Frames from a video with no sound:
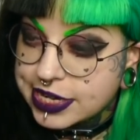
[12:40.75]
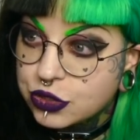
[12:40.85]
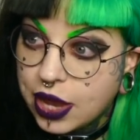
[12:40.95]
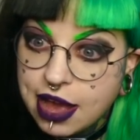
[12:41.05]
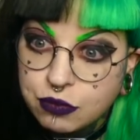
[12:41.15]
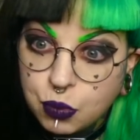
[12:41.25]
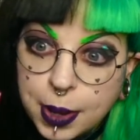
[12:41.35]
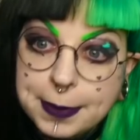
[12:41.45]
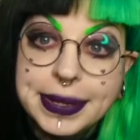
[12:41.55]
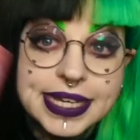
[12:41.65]
So I have
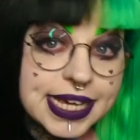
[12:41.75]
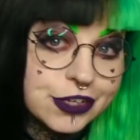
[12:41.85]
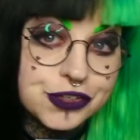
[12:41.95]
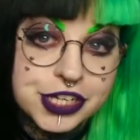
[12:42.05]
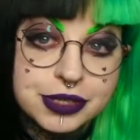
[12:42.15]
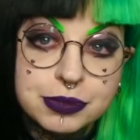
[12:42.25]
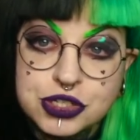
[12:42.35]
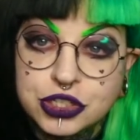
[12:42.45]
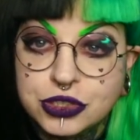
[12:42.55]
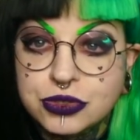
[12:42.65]
one in my kitchen, which
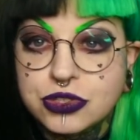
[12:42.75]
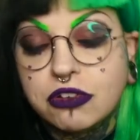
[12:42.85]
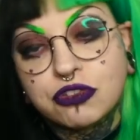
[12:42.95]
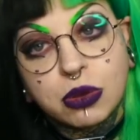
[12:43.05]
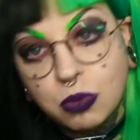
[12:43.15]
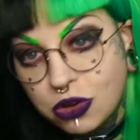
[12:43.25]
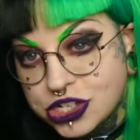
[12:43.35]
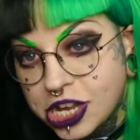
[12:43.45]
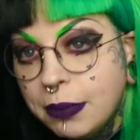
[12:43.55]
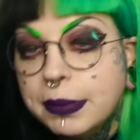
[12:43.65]
I use after I
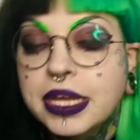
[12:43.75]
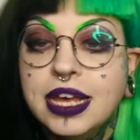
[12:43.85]
wash up.